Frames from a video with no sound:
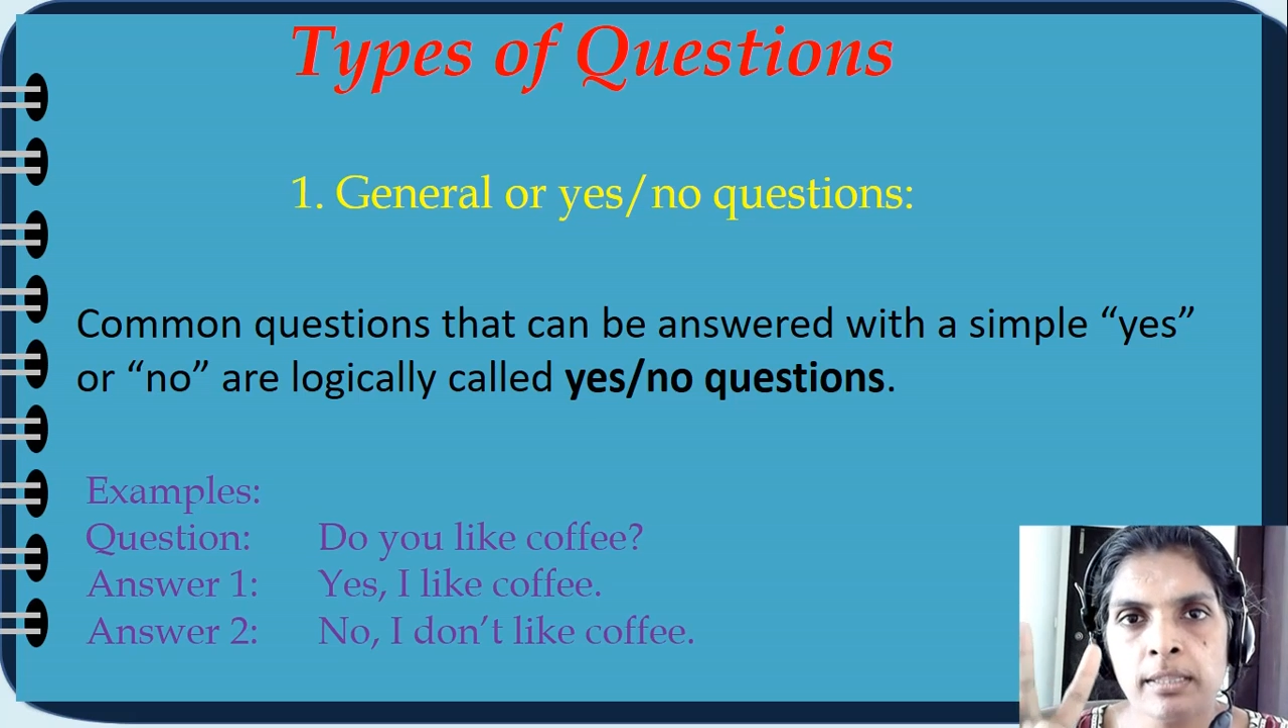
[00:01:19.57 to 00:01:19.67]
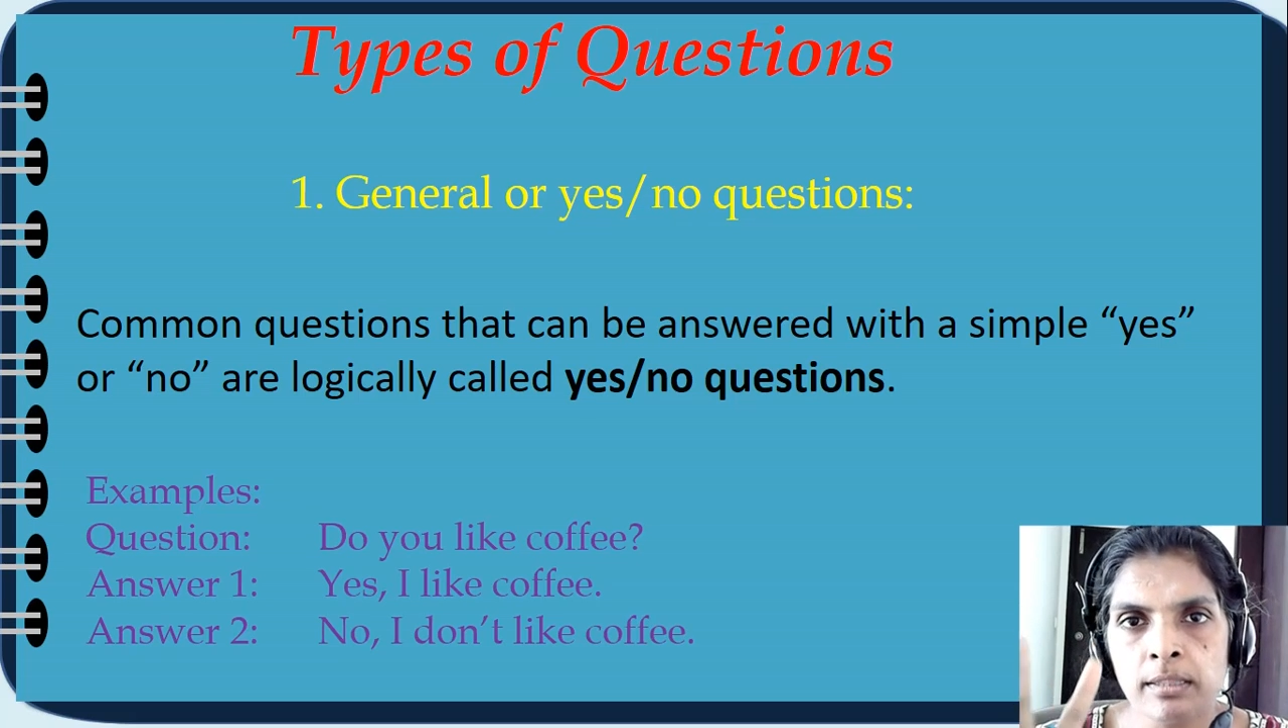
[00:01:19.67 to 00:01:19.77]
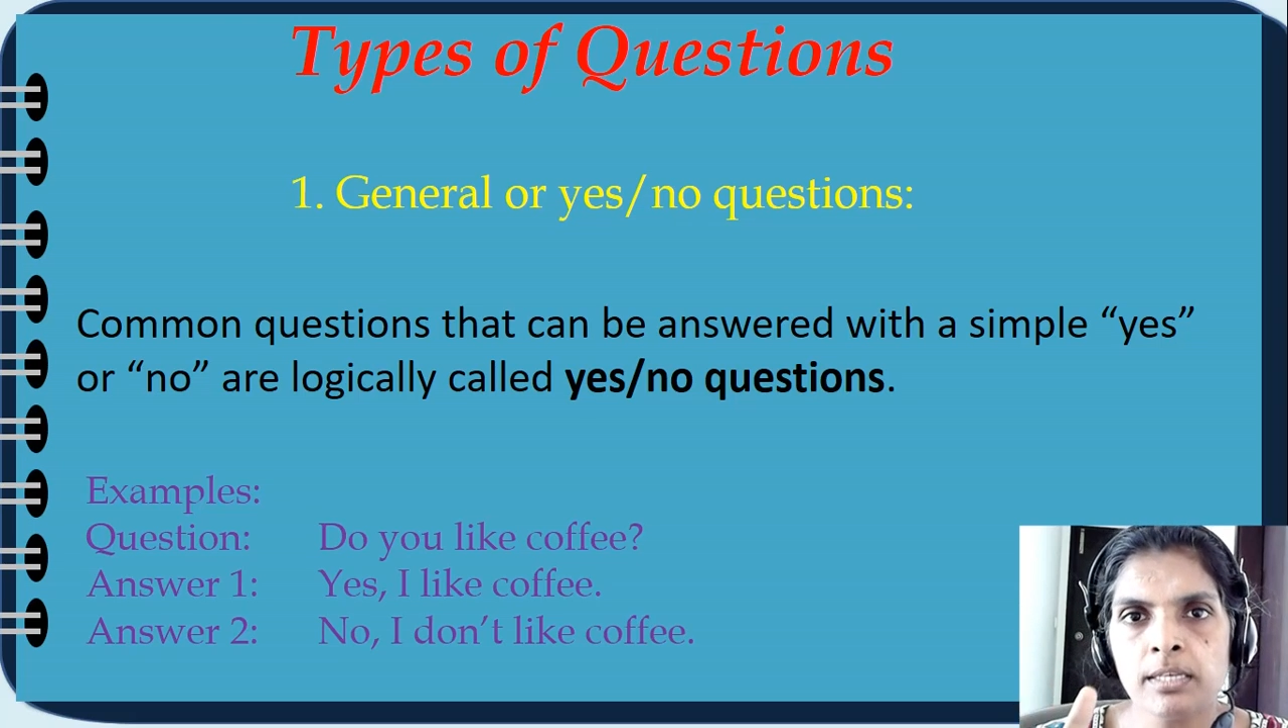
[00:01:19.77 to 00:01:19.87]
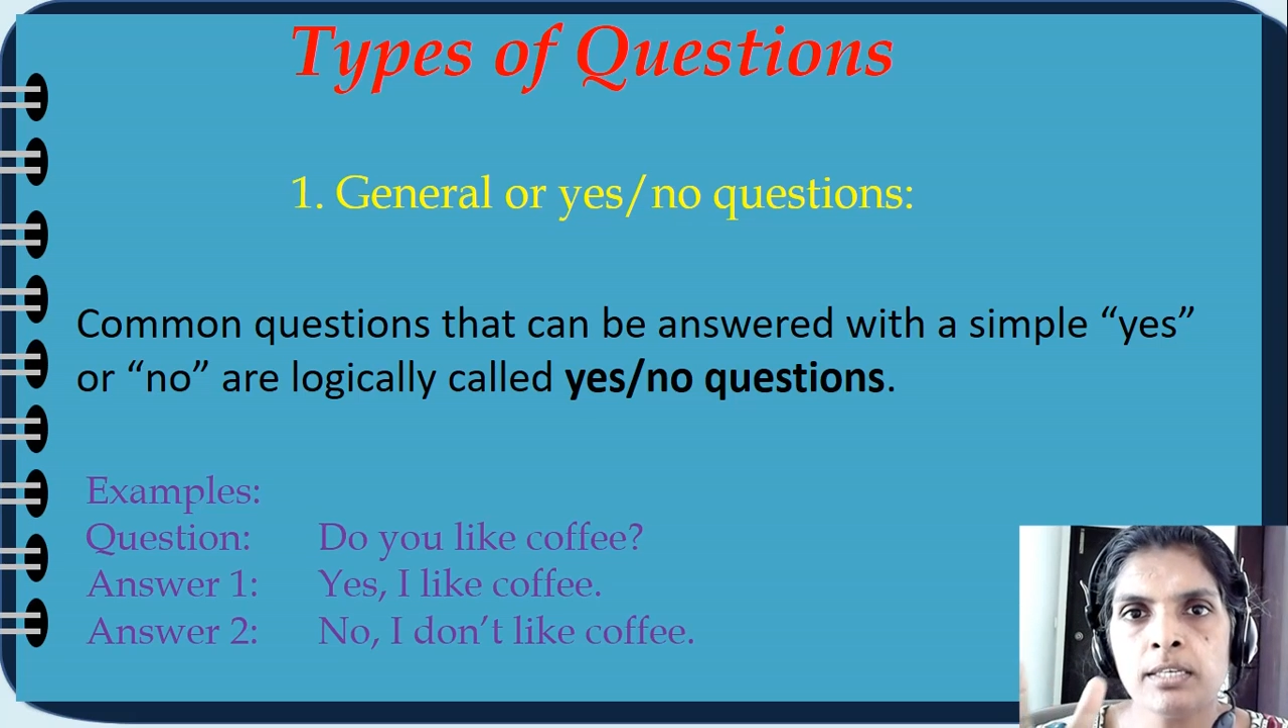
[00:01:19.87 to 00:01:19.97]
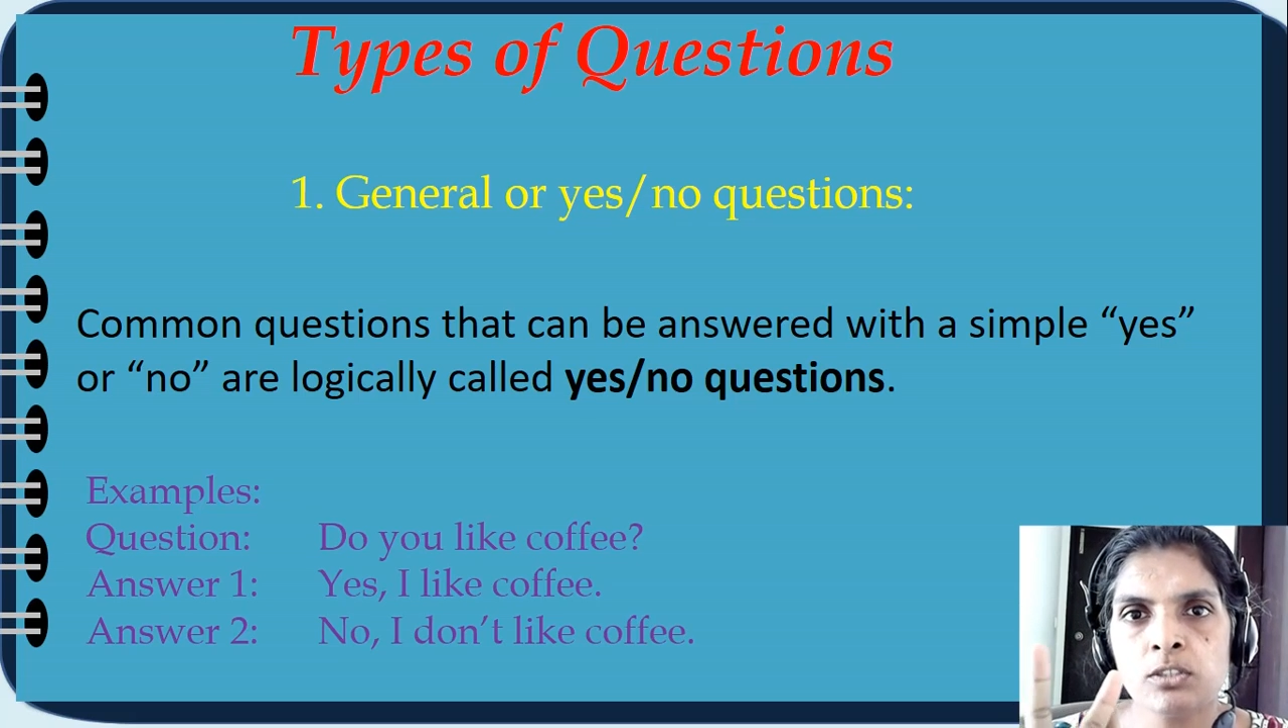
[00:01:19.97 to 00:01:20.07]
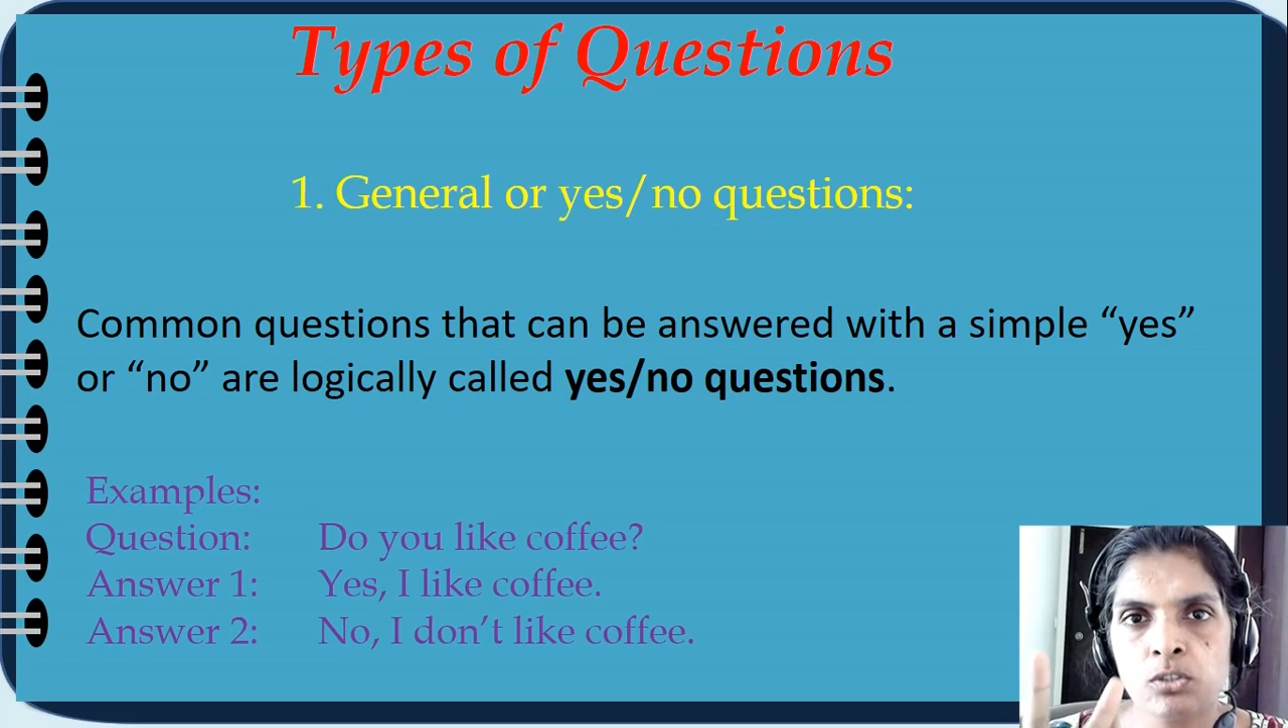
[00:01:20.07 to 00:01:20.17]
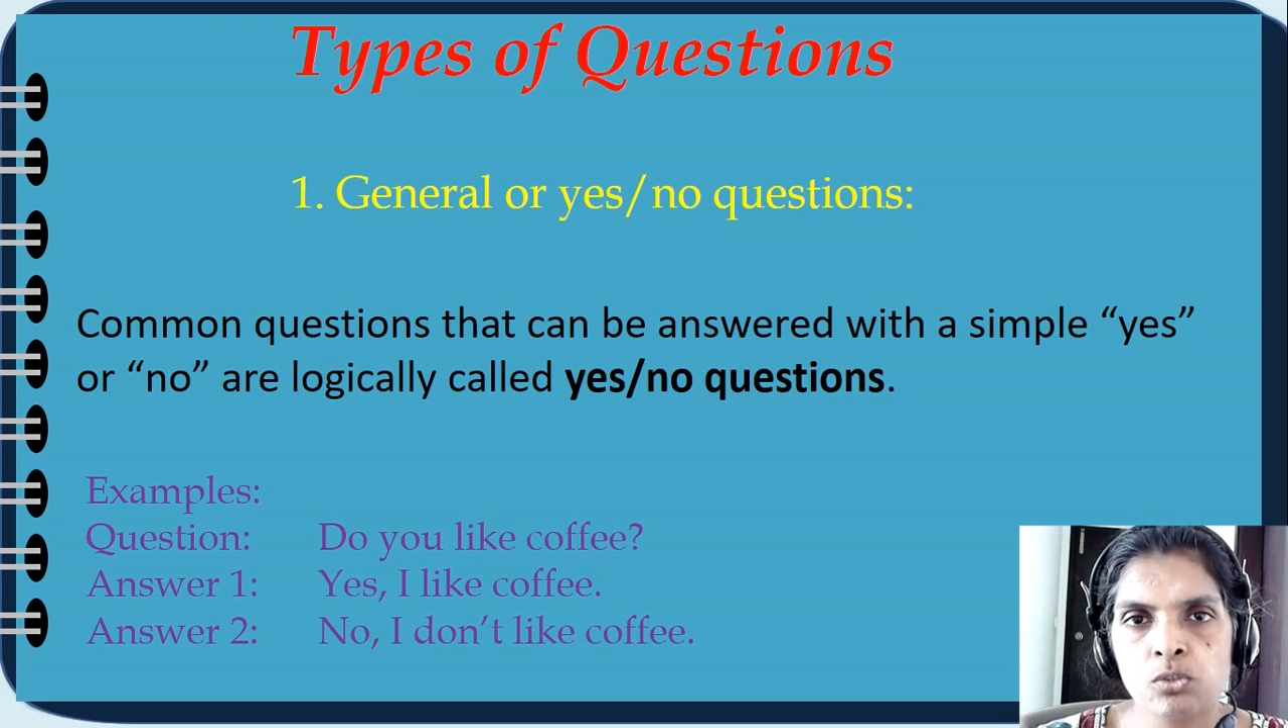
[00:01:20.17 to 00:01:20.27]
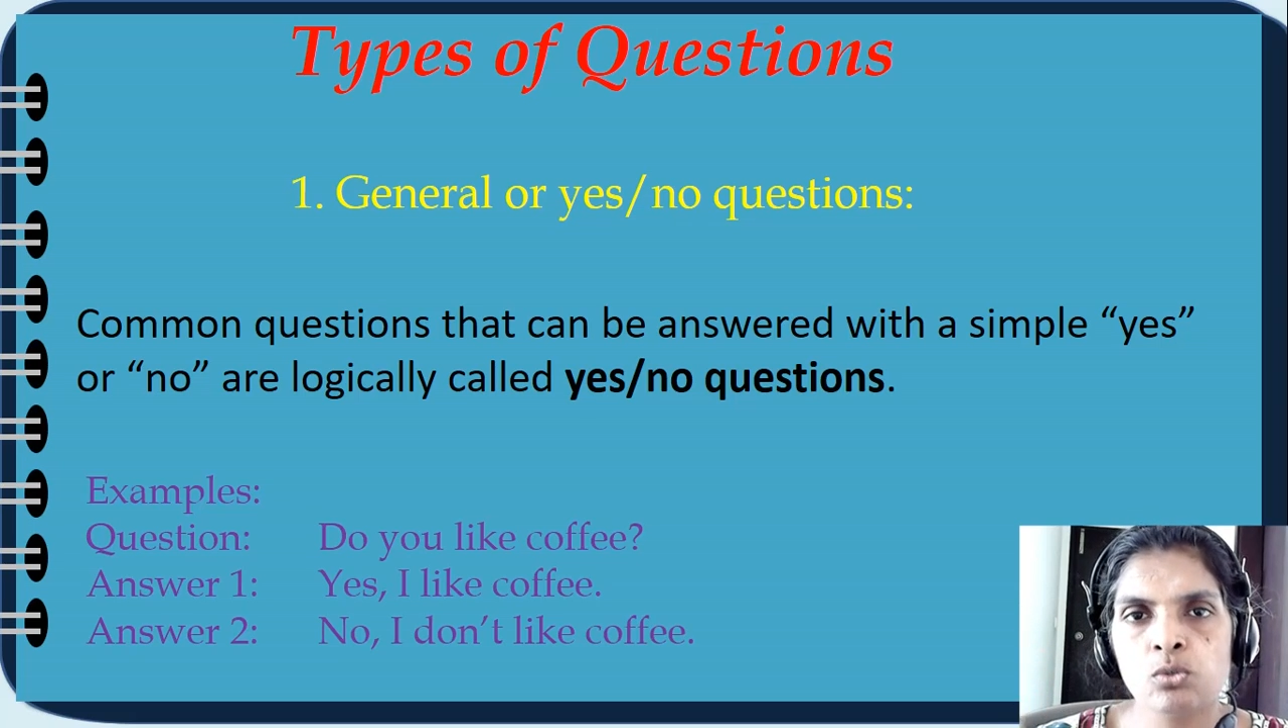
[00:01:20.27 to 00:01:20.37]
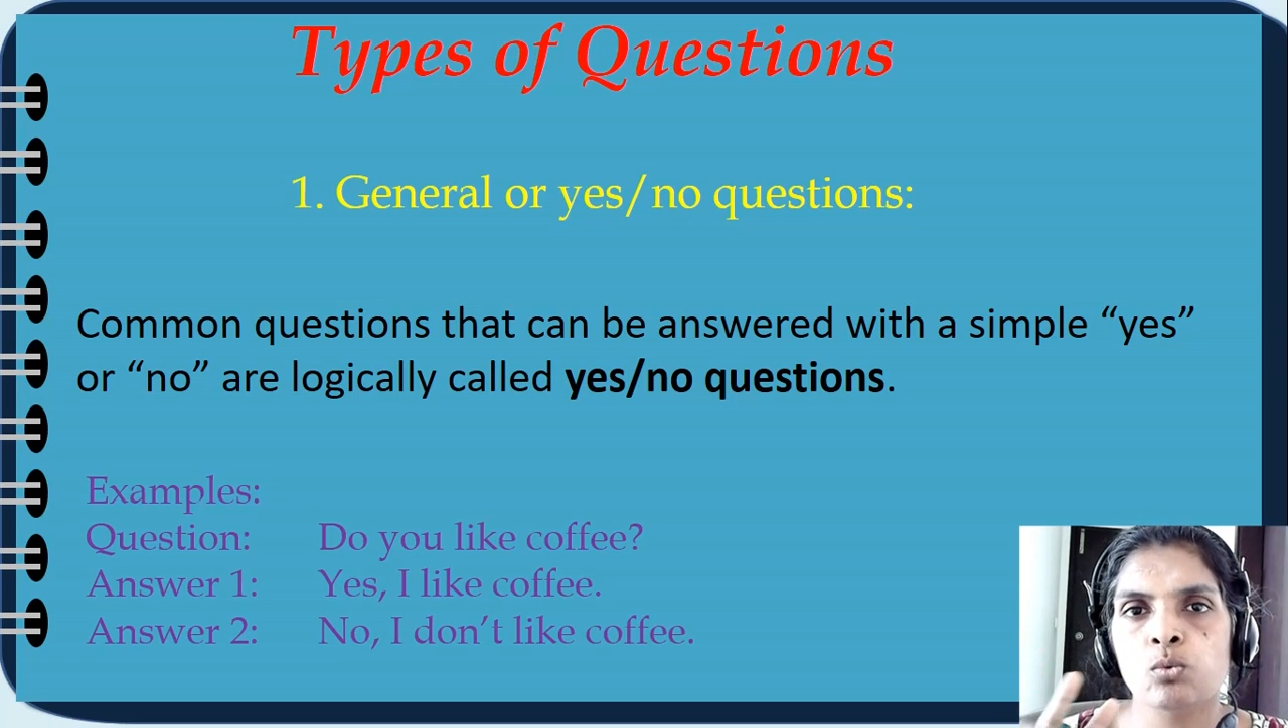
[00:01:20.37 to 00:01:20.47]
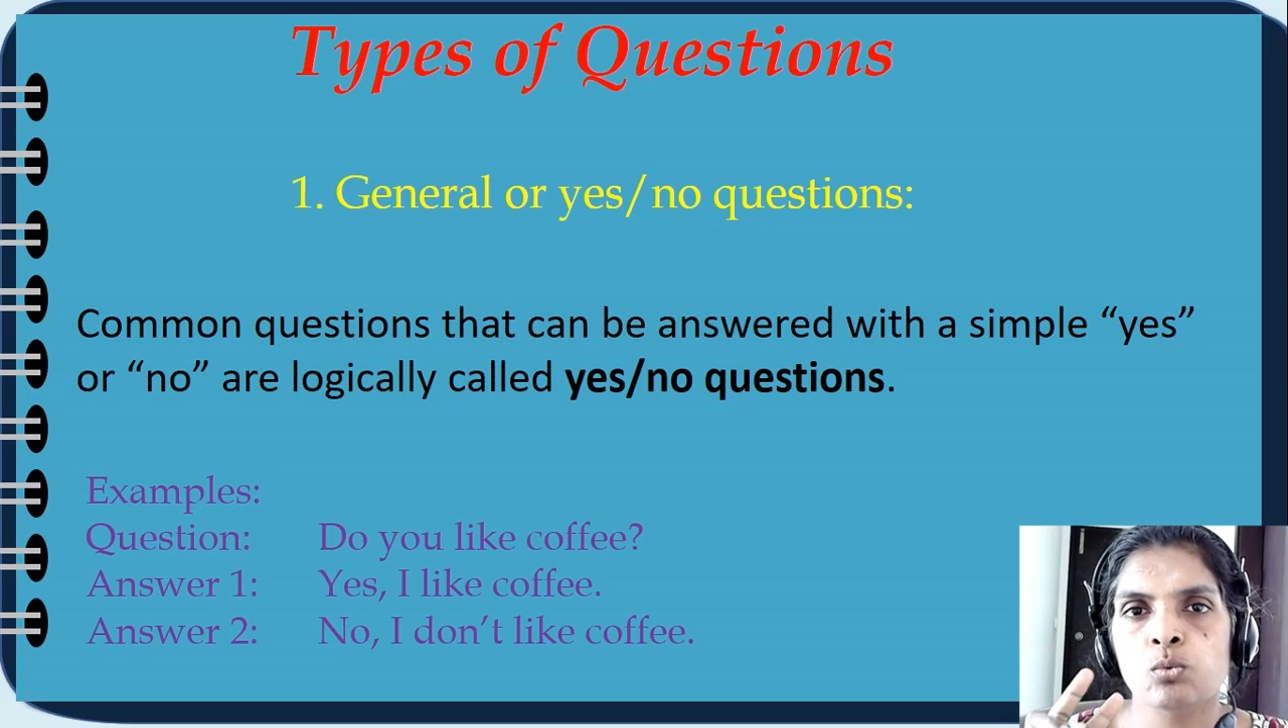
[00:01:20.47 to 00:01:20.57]
these
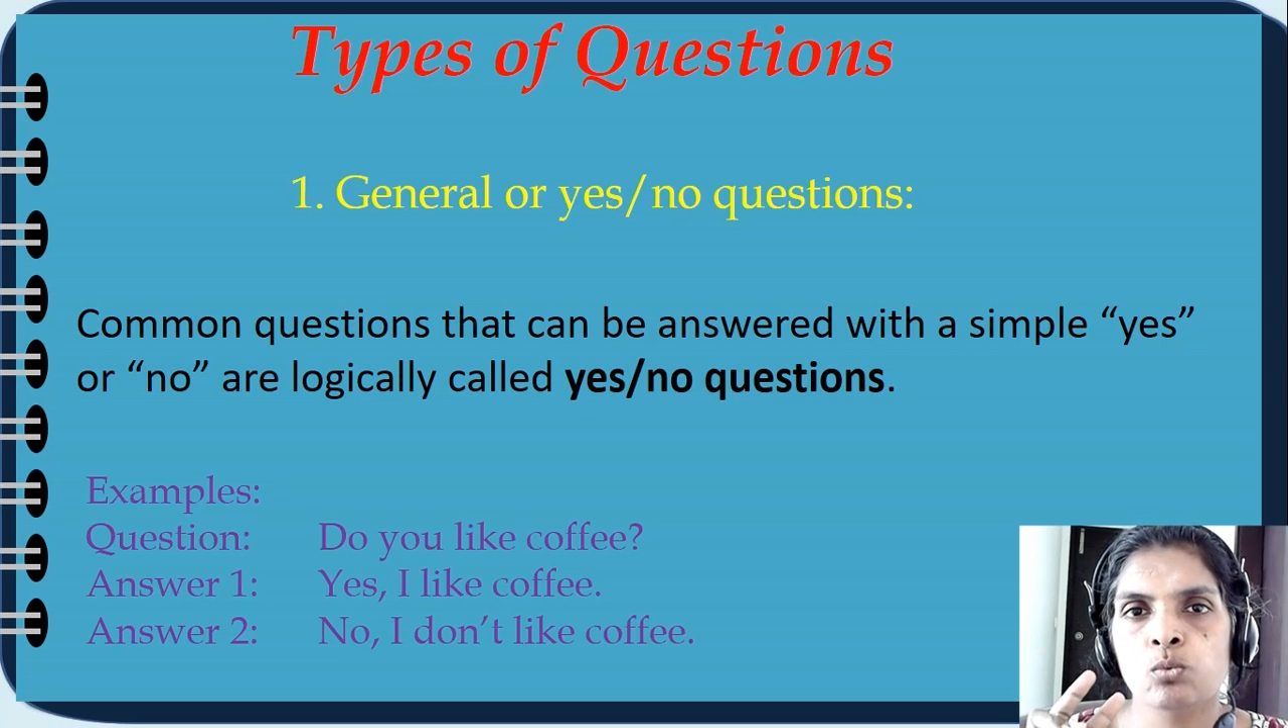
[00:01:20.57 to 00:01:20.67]
2.